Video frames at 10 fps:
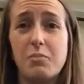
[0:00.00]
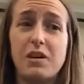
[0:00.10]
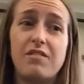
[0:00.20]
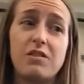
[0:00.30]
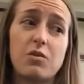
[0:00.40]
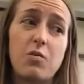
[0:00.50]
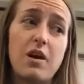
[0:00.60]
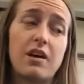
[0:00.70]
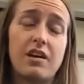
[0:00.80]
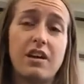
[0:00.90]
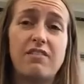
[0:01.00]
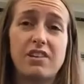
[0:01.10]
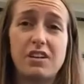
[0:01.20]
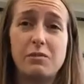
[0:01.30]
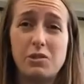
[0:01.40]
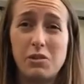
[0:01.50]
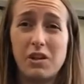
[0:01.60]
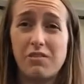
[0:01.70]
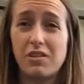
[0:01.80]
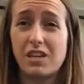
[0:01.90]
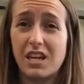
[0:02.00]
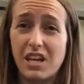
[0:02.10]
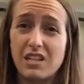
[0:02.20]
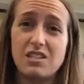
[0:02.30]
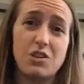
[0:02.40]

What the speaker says: But if you're going to be doing it for the kids,